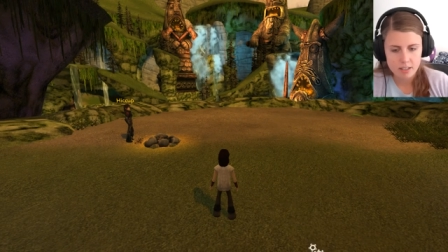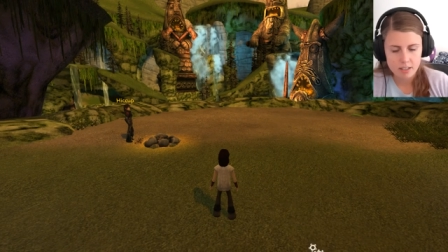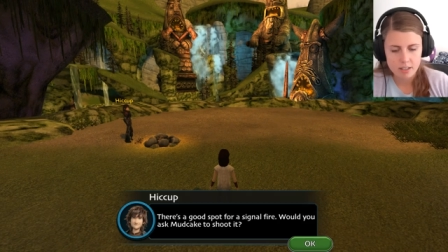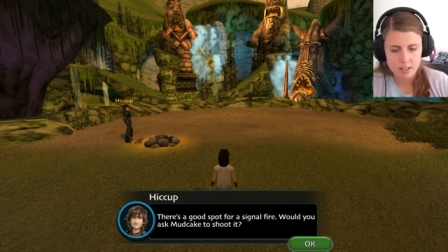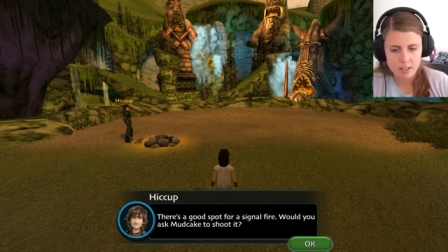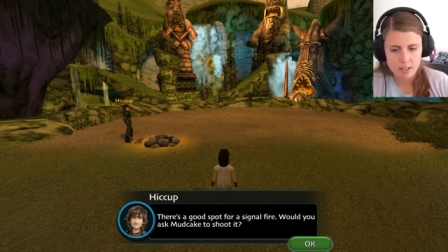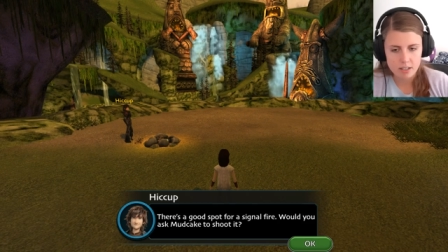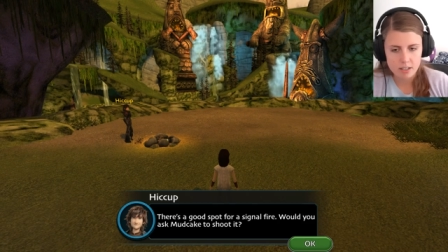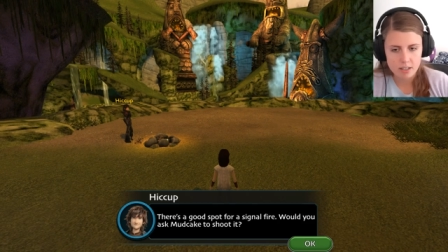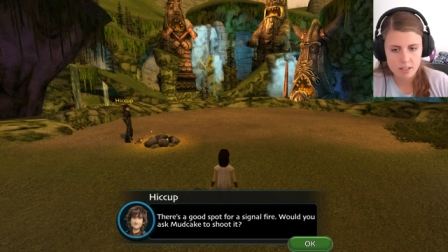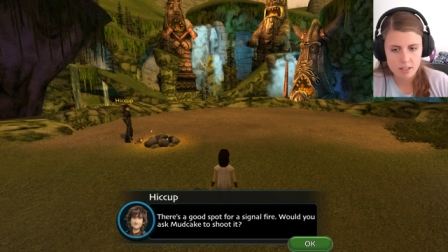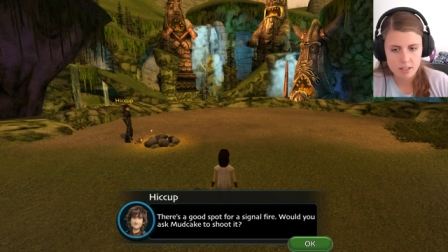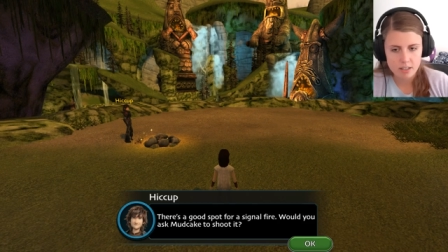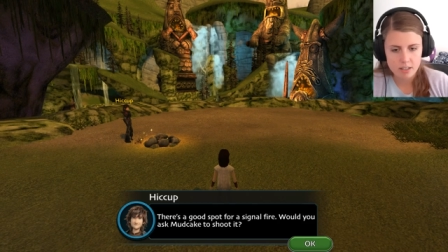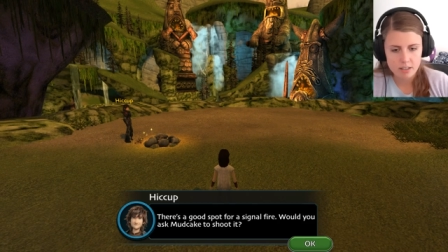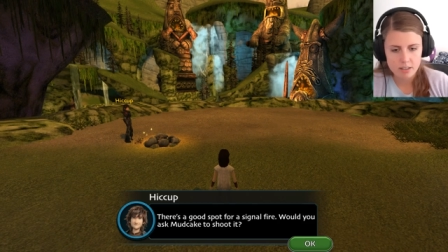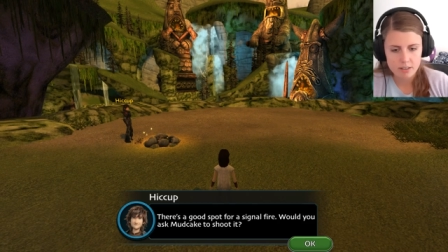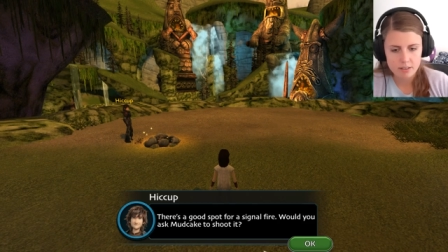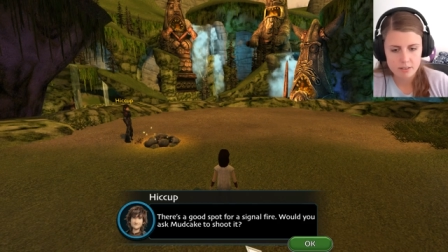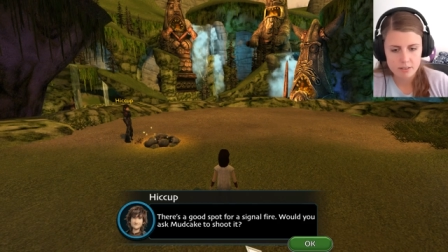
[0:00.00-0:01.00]
Oh,
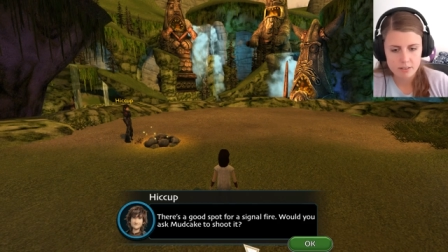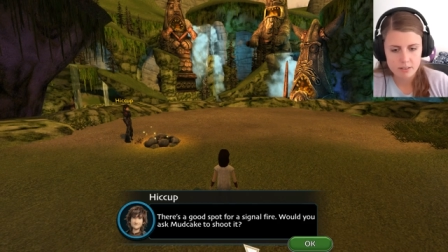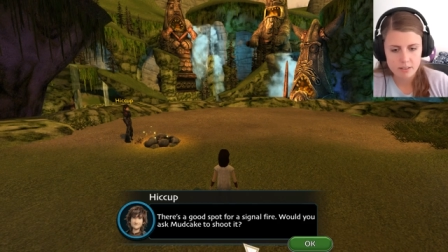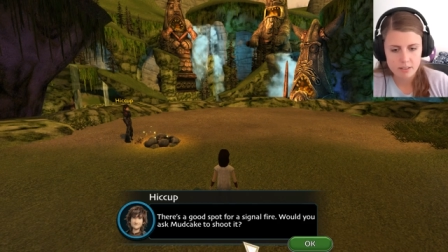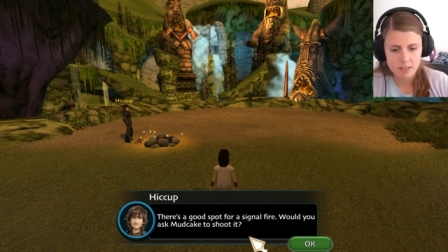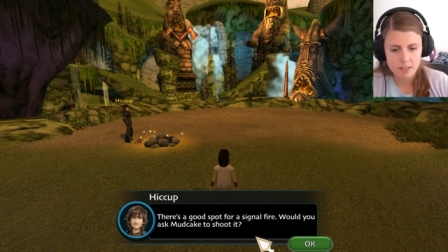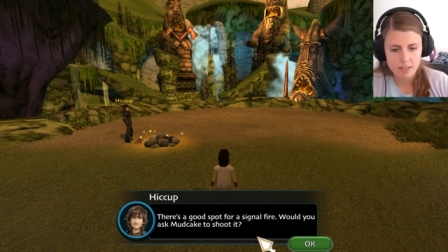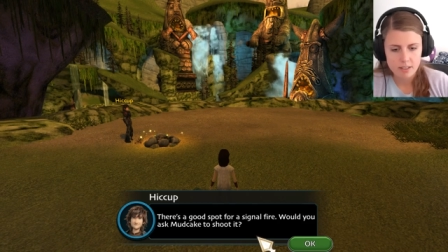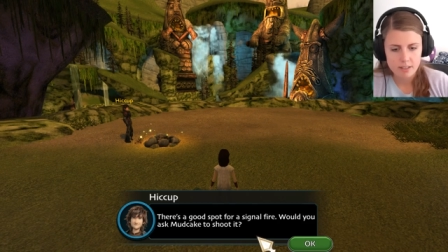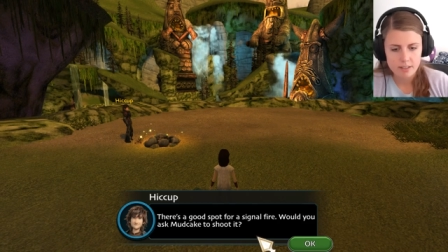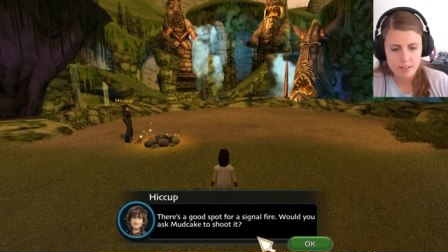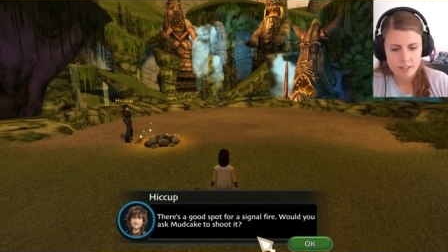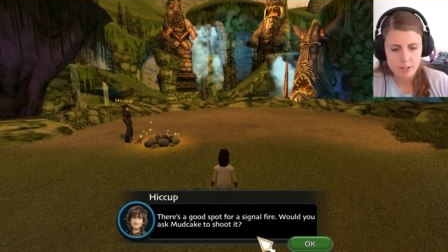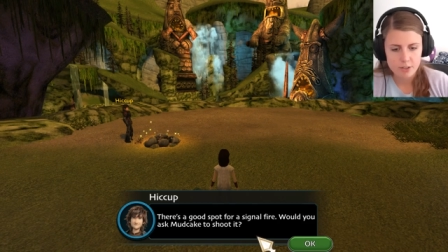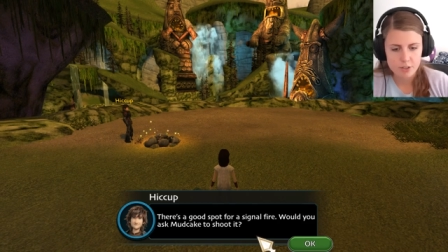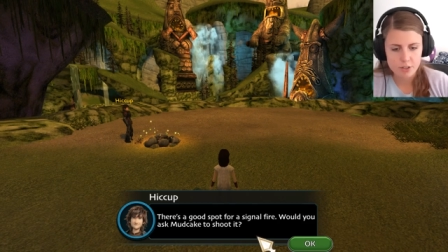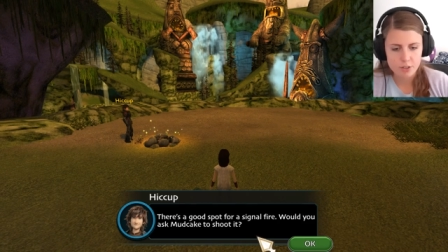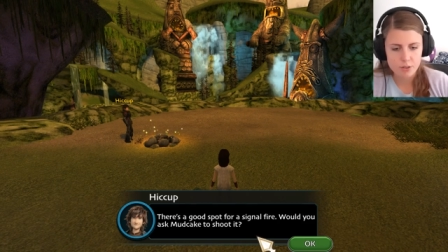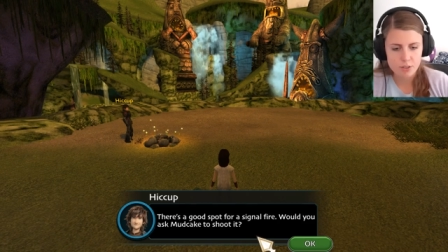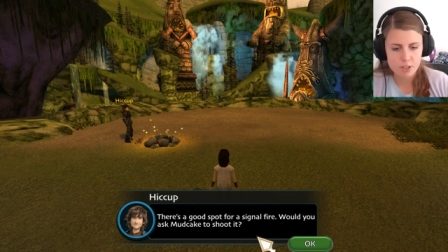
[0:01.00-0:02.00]

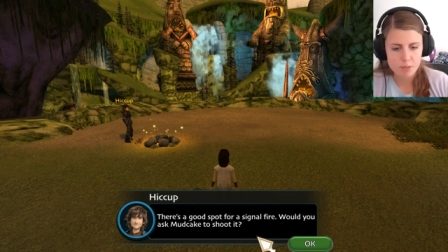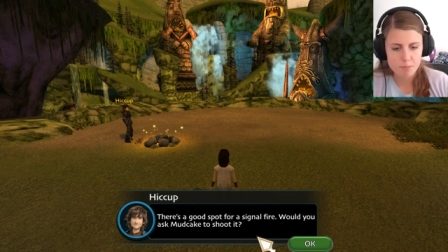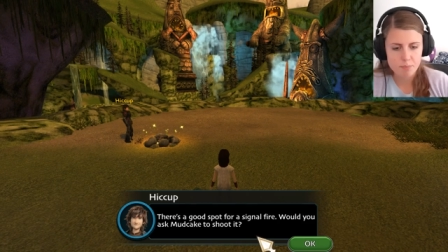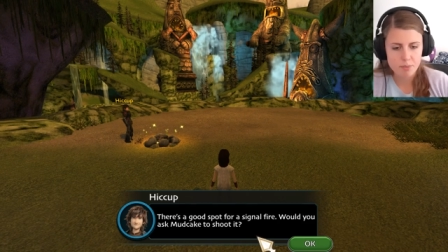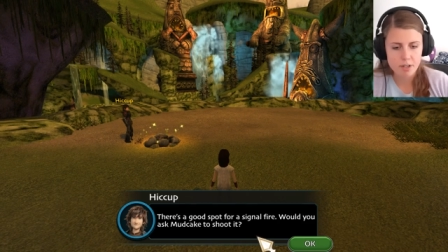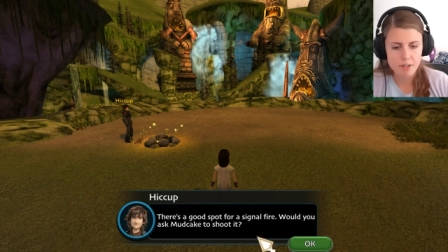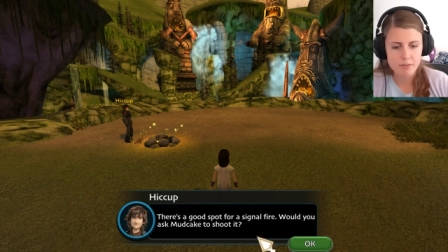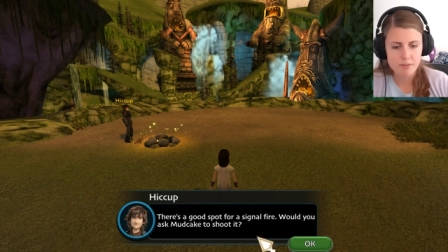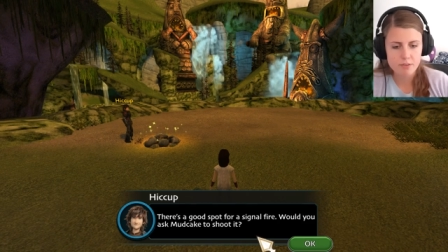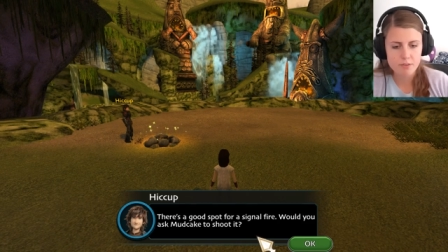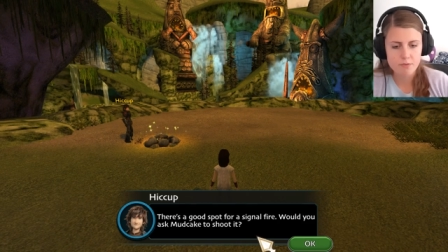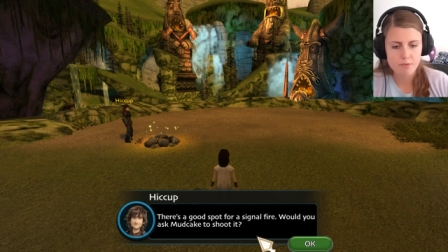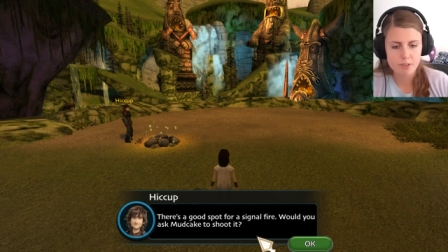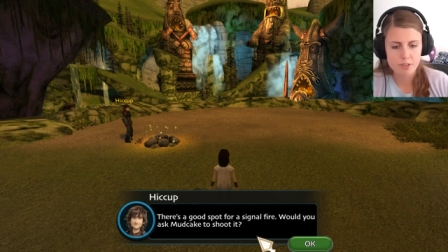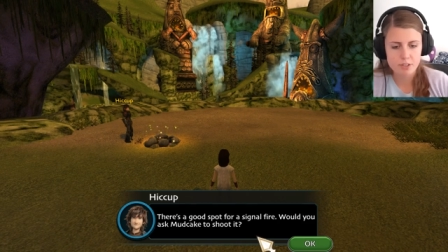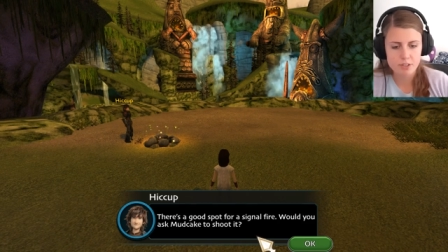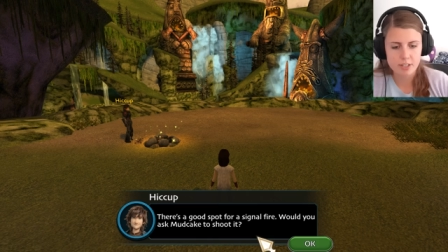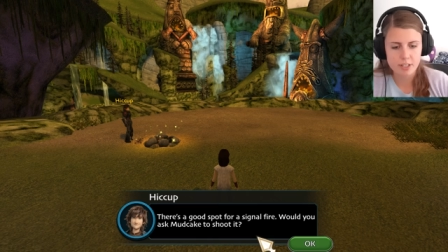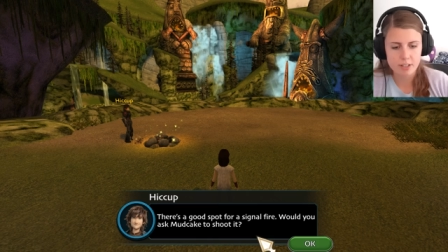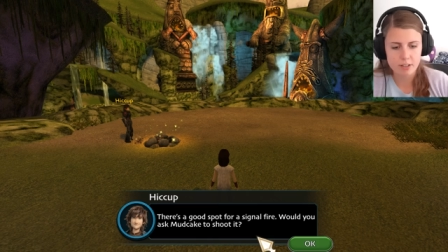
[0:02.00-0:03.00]
there's a good spot for the
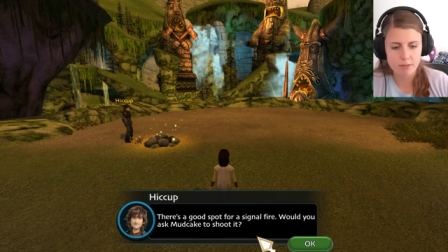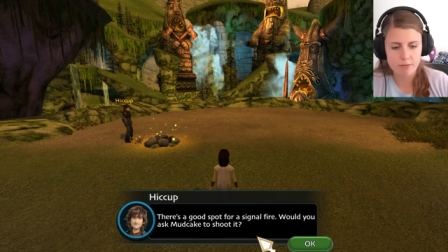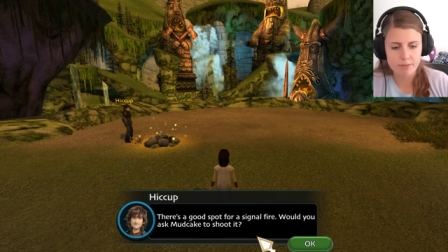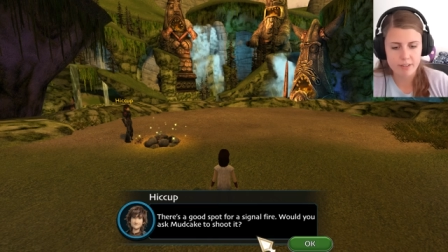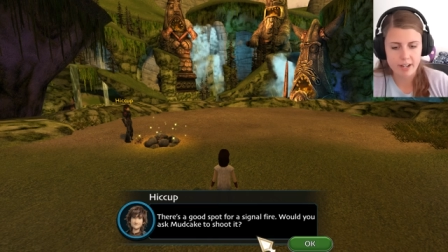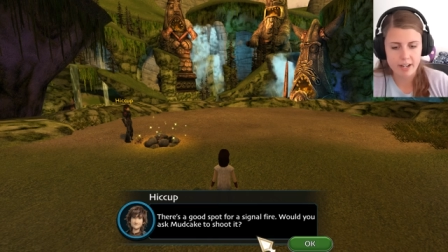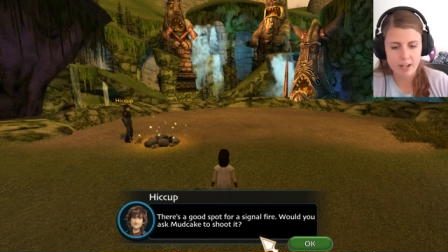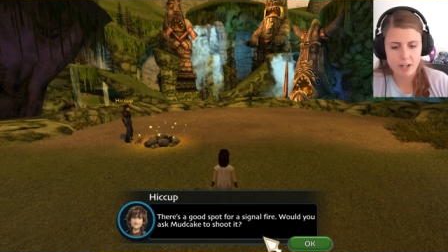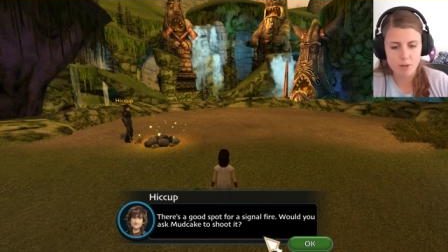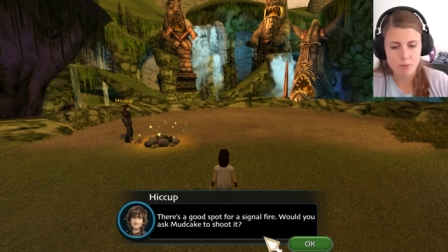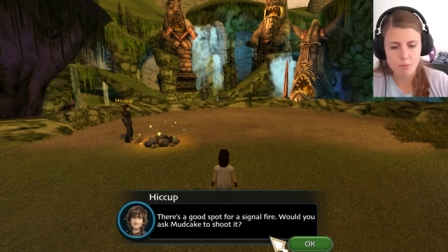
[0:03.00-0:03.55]
signal fire.